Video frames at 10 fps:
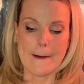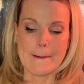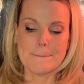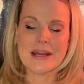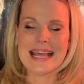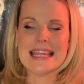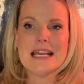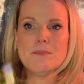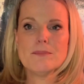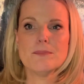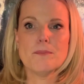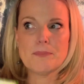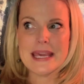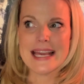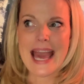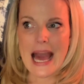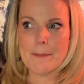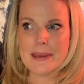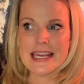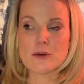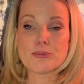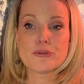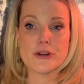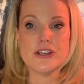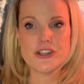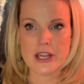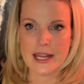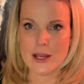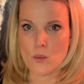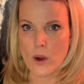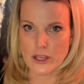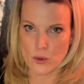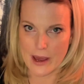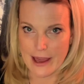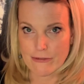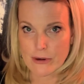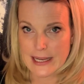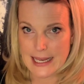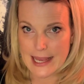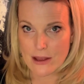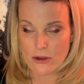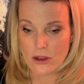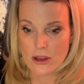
But I think being happy and appreciating what you have right now